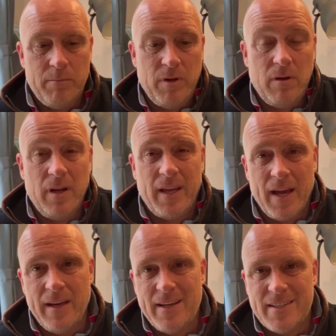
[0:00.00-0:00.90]
Be like,
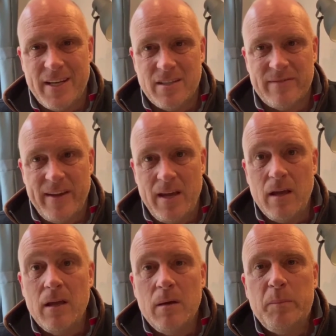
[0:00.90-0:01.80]
okay, that sounds
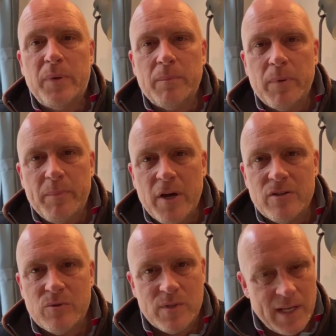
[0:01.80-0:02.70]
fair. Put a proposal